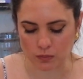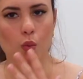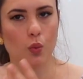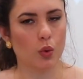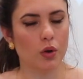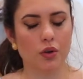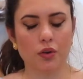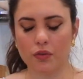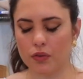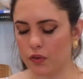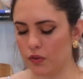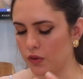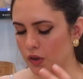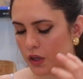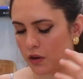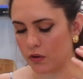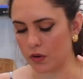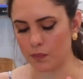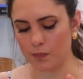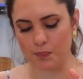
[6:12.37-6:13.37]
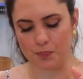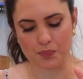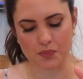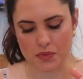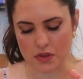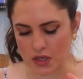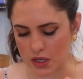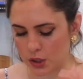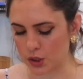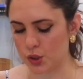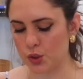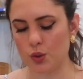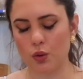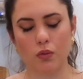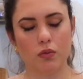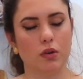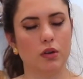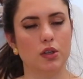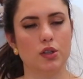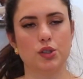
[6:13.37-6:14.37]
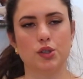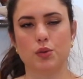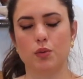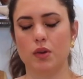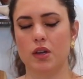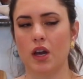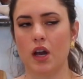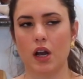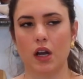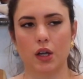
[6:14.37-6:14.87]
Wonderful flavor, not too overly sweet.